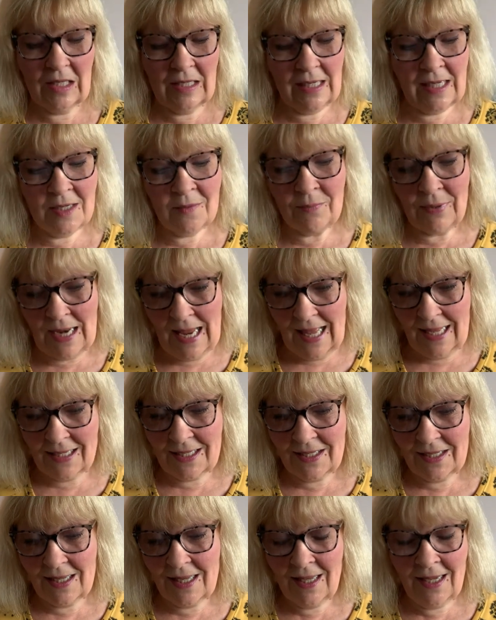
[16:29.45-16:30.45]
in
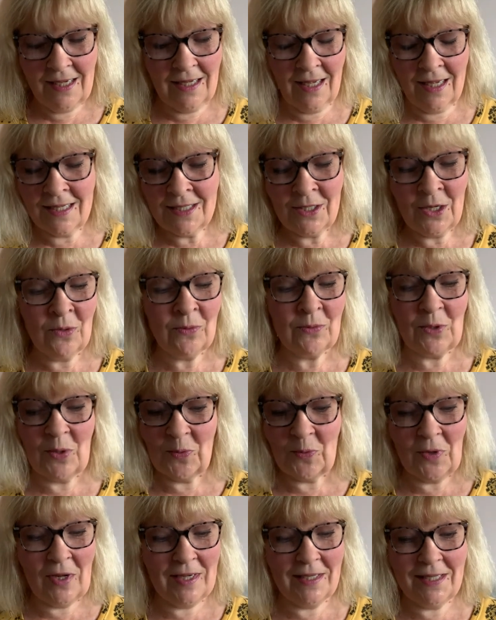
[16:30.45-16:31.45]
black. I don't know
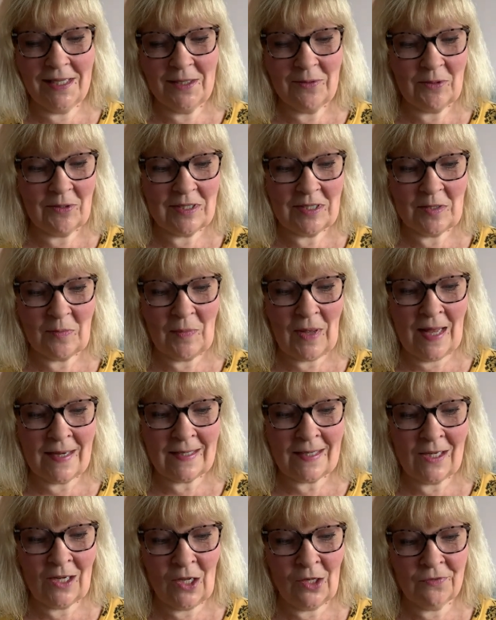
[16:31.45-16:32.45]
why he wants a
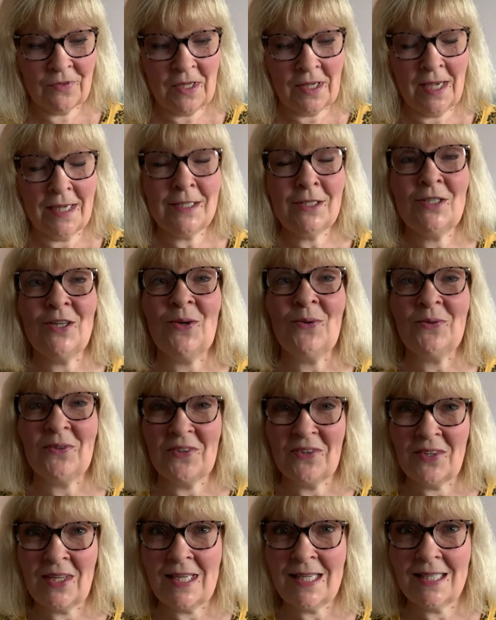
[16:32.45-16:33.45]
balaclava. I don't
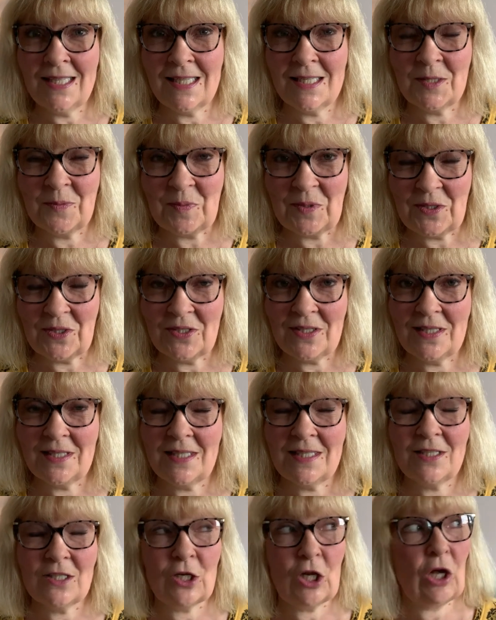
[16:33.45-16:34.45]
think it's because
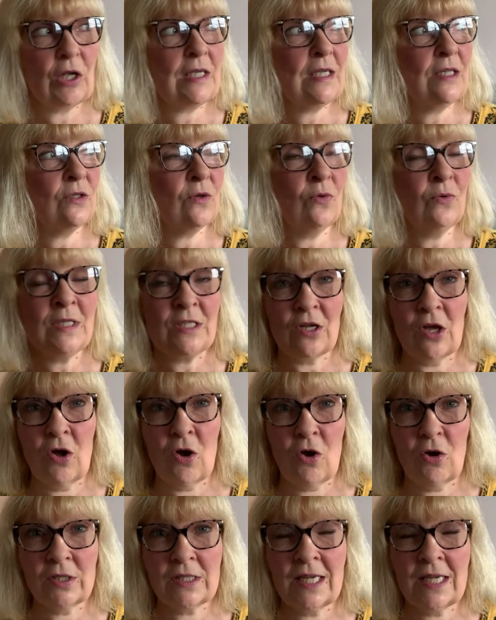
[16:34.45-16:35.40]
he's always hot.